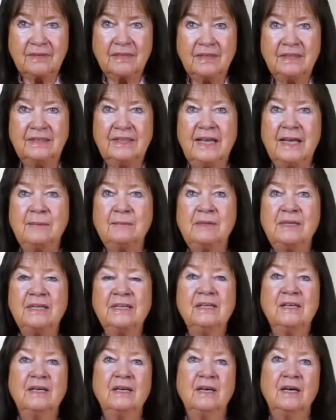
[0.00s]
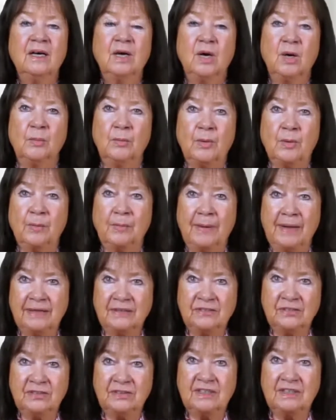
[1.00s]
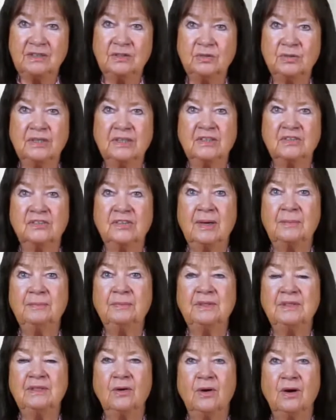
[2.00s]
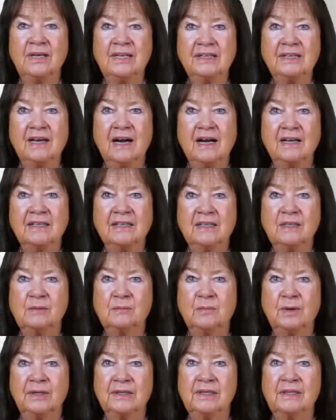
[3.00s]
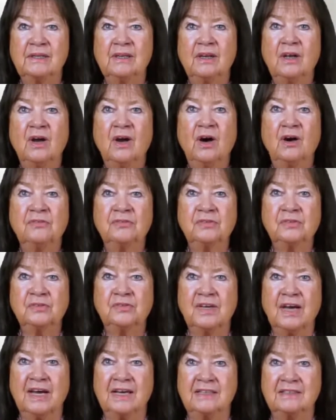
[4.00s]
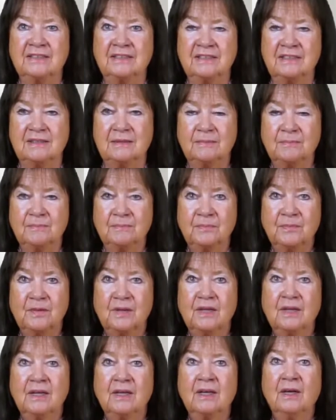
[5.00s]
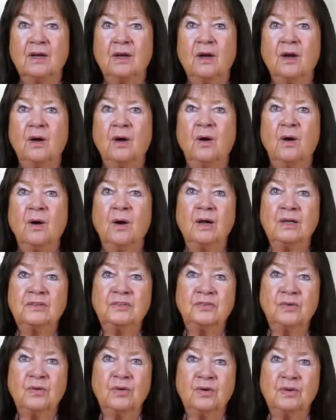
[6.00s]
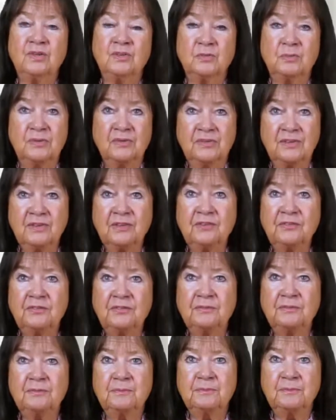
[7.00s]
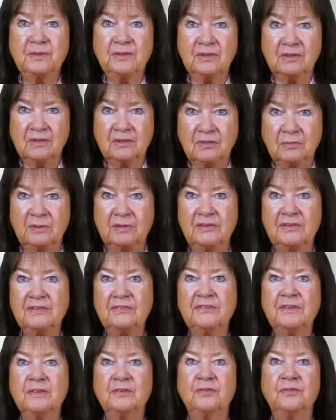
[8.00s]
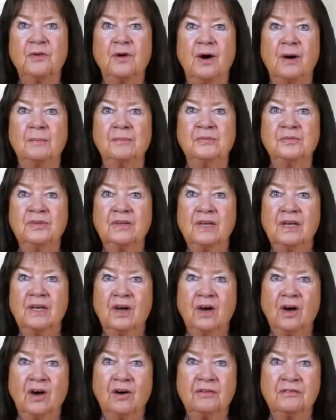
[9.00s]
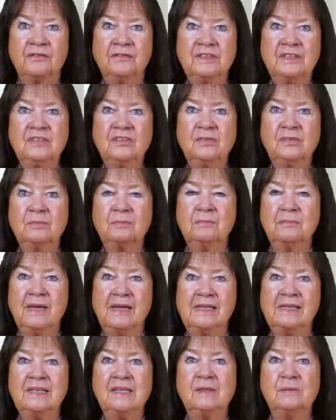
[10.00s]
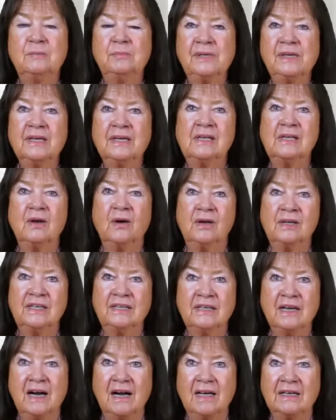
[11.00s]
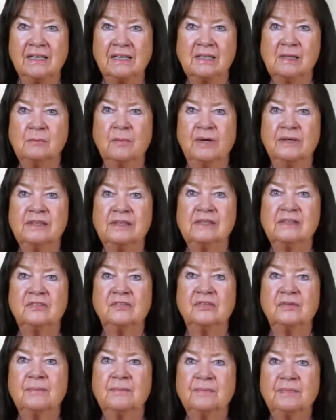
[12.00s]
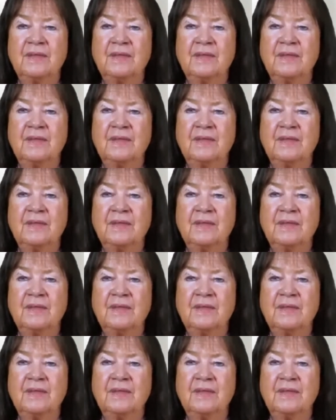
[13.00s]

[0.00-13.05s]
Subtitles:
namely a propensity to accept the oligarchical model of society. Also, specific forms of these mainly imperial oligarchical models